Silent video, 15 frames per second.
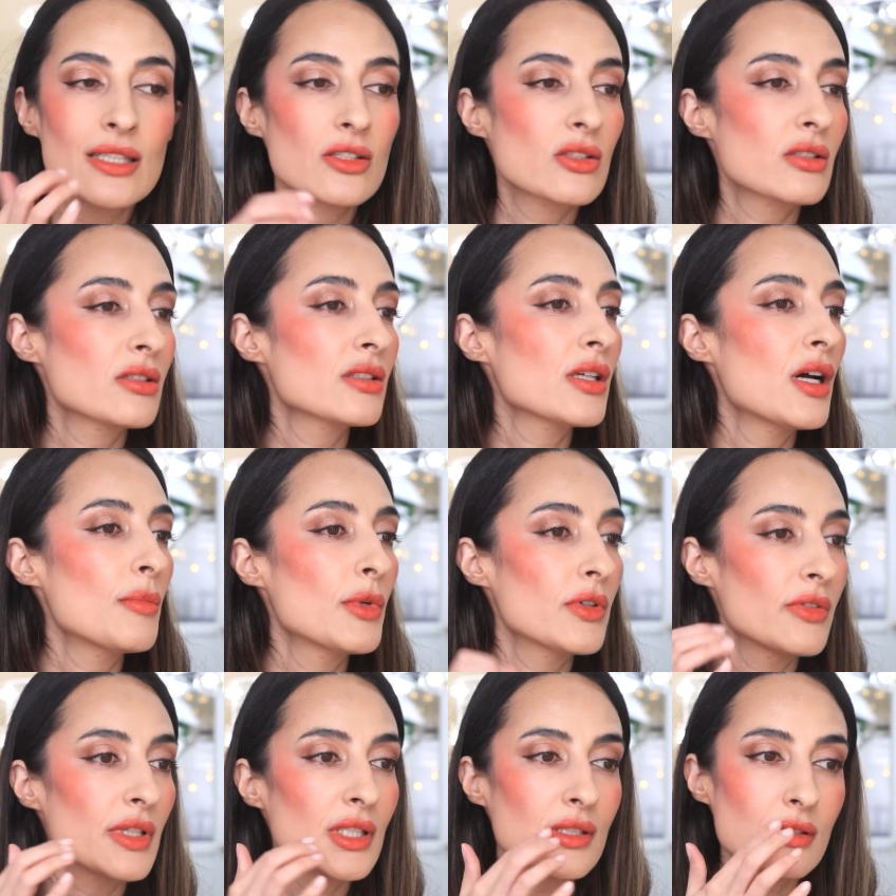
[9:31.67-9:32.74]
some of
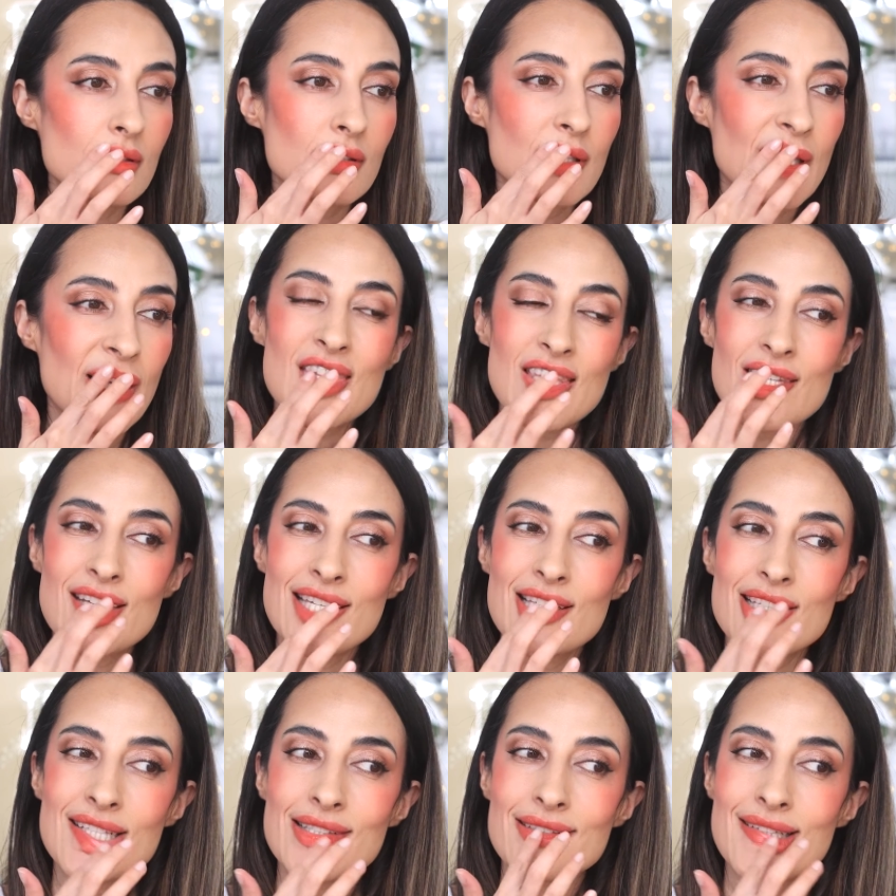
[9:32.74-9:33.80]
it. Okay,
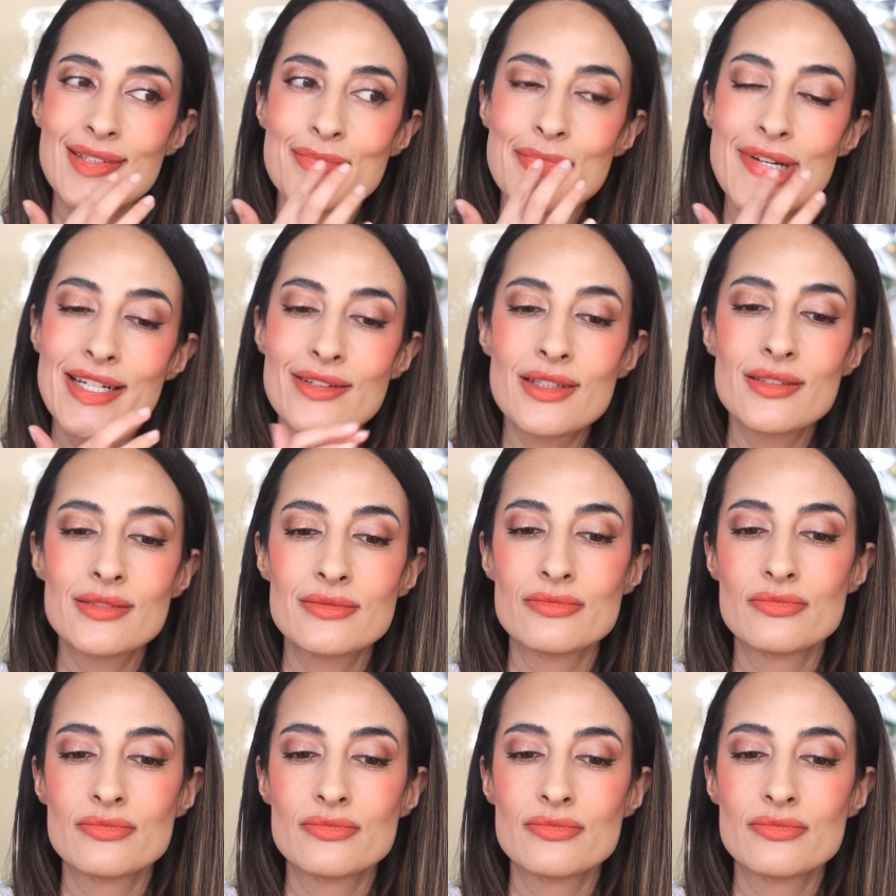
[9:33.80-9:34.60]
that's looking better.